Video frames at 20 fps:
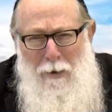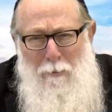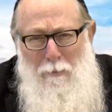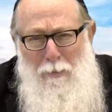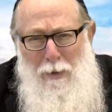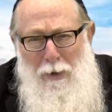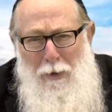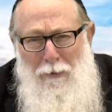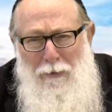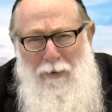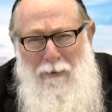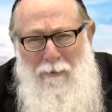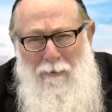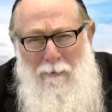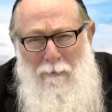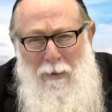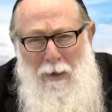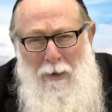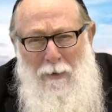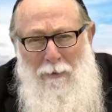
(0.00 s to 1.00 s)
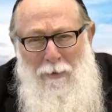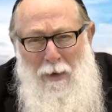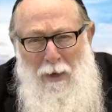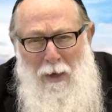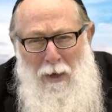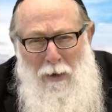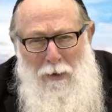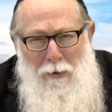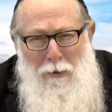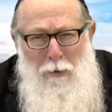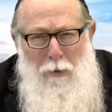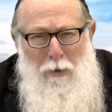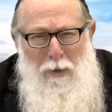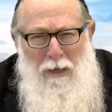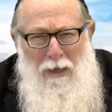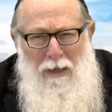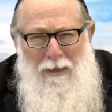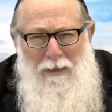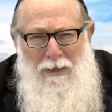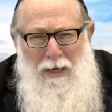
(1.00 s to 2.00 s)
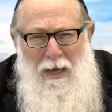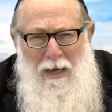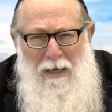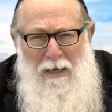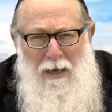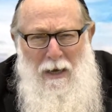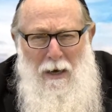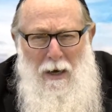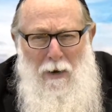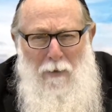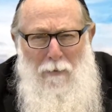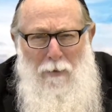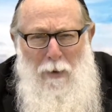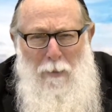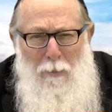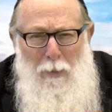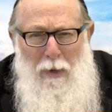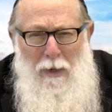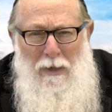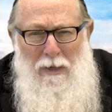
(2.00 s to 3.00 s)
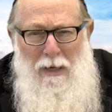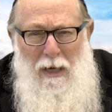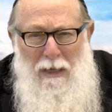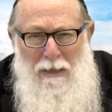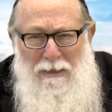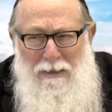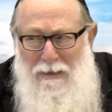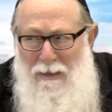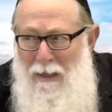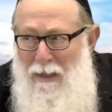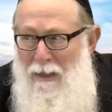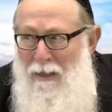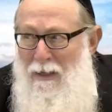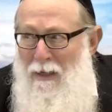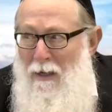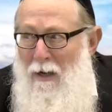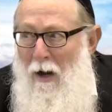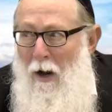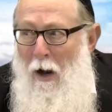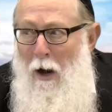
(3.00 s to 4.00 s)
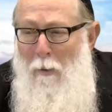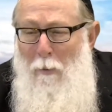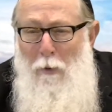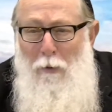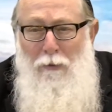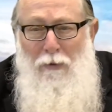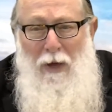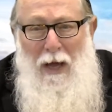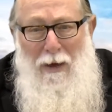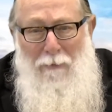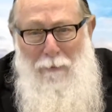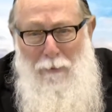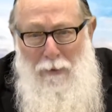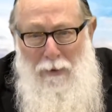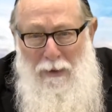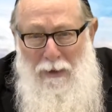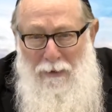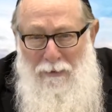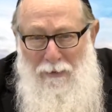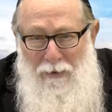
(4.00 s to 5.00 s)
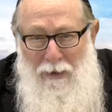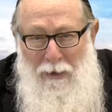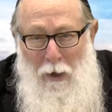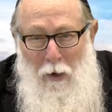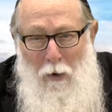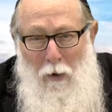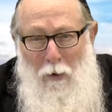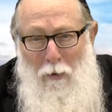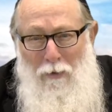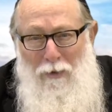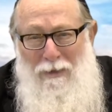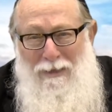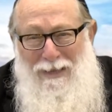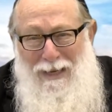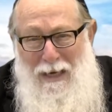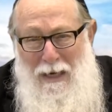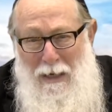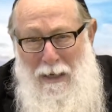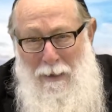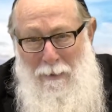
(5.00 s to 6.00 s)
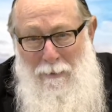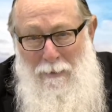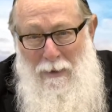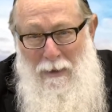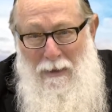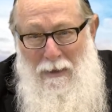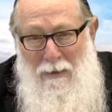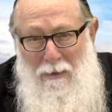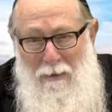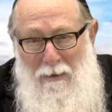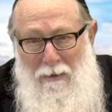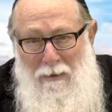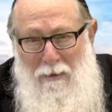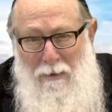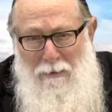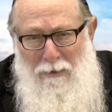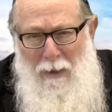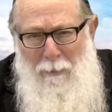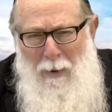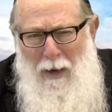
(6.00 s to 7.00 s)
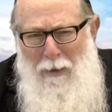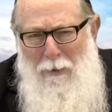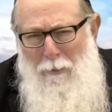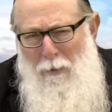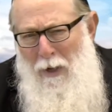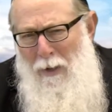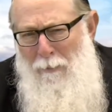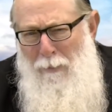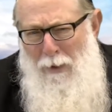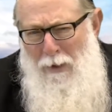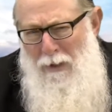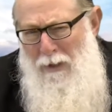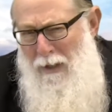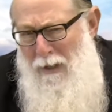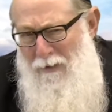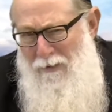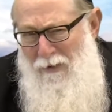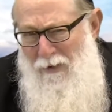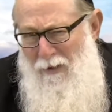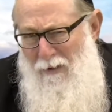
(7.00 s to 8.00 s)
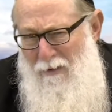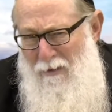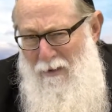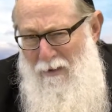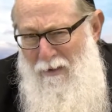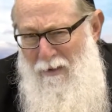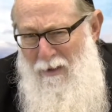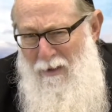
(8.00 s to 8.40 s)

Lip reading: your bills every month, you can take care of your parnasa almost effortlessly all the time. Oh yeah, by the way, parnasa